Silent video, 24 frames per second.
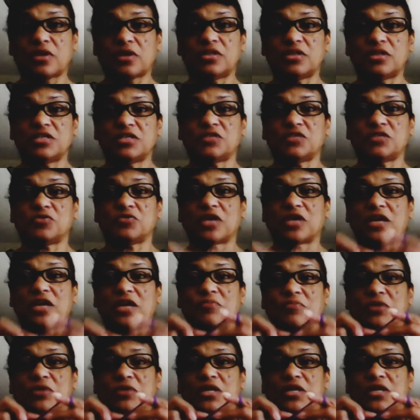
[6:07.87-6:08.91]
this is kind
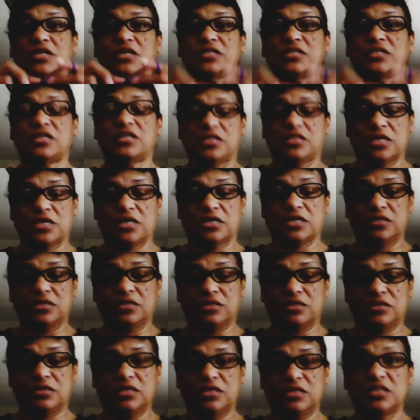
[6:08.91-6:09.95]
of pretty, isn't it? It's like it
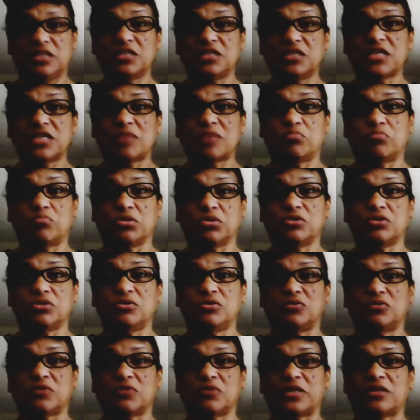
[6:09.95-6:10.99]
looks like
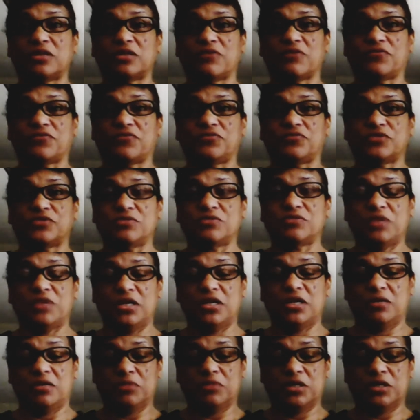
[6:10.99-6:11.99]
blue right there to me,